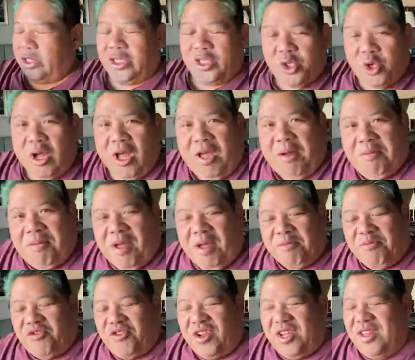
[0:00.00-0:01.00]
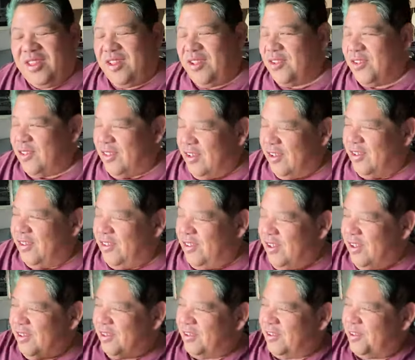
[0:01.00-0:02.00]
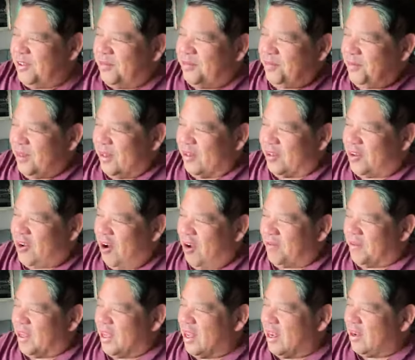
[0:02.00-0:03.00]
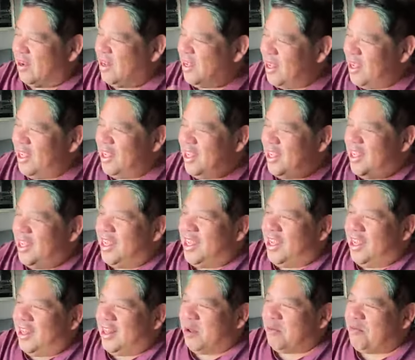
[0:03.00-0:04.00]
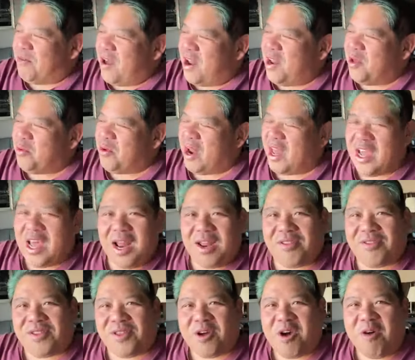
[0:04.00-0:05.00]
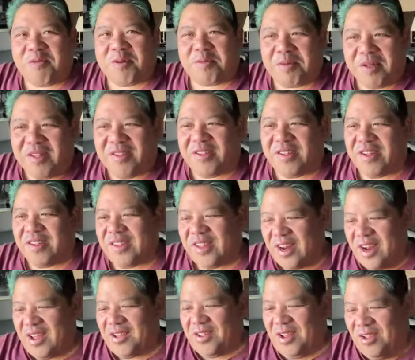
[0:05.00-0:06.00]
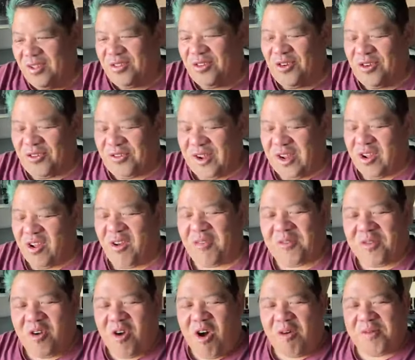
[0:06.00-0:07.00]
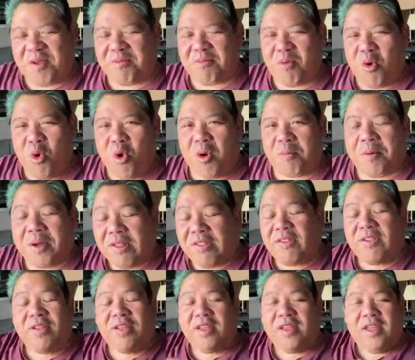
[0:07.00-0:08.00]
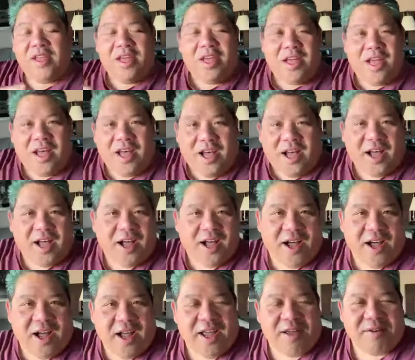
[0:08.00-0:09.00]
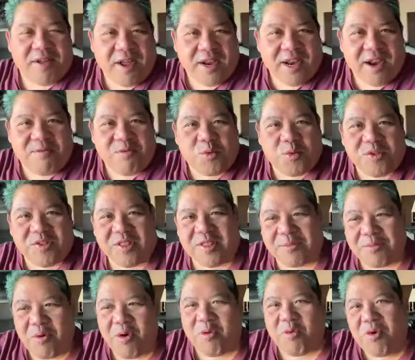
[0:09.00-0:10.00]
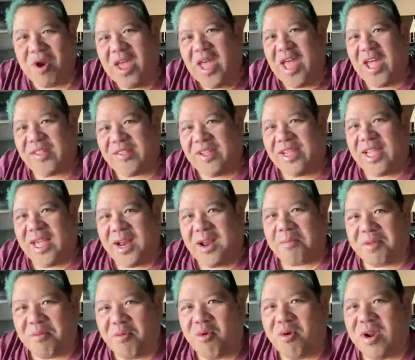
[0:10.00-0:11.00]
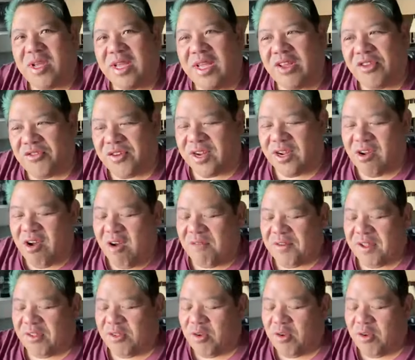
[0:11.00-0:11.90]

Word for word: So I'm drinking this coffee, and then finally, when I got into the coffee business, then I started drinking coffee more. But I never was at the point where I had to get up in the morning and drink coffee.